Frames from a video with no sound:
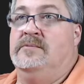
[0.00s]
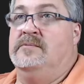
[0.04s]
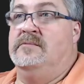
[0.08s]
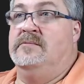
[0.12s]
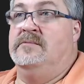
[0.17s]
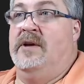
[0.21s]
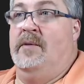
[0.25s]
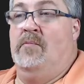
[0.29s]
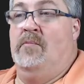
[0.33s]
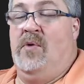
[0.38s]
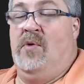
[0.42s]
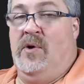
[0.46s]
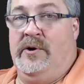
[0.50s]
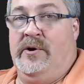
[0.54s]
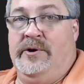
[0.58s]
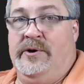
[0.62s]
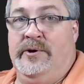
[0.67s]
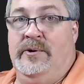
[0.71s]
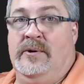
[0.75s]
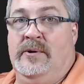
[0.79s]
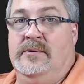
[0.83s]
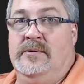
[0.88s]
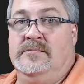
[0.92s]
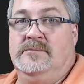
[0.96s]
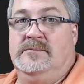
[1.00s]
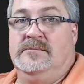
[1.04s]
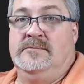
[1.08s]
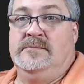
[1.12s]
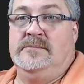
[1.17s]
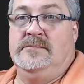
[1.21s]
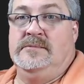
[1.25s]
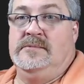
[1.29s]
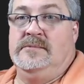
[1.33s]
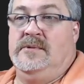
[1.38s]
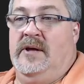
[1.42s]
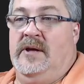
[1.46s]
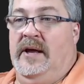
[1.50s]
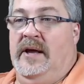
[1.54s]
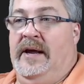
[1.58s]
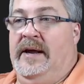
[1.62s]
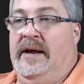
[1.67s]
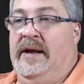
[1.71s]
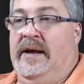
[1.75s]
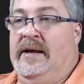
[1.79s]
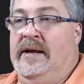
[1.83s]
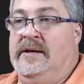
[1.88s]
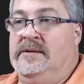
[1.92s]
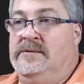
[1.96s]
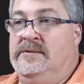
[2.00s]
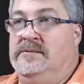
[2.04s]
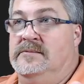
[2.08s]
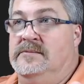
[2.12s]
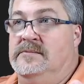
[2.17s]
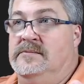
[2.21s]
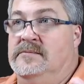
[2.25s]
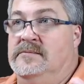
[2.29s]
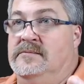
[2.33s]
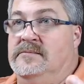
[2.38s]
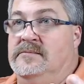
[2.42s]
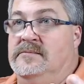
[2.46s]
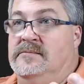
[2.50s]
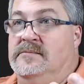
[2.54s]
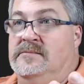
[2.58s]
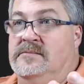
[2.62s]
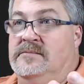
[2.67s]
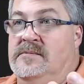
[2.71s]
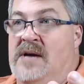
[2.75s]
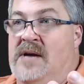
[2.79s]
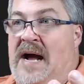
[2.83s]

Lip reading: and marketer, and I